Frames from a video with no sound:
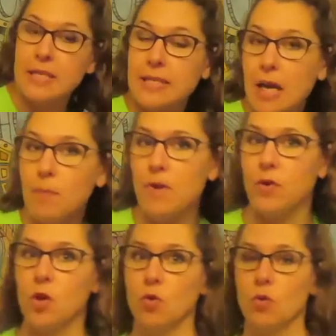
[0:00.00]
some
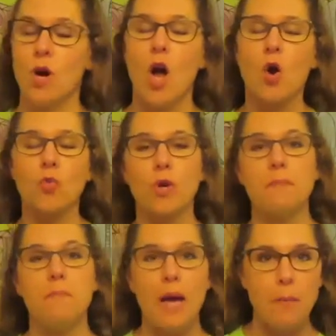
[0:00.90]
of you
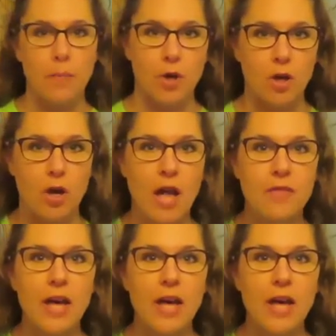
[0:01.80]
remember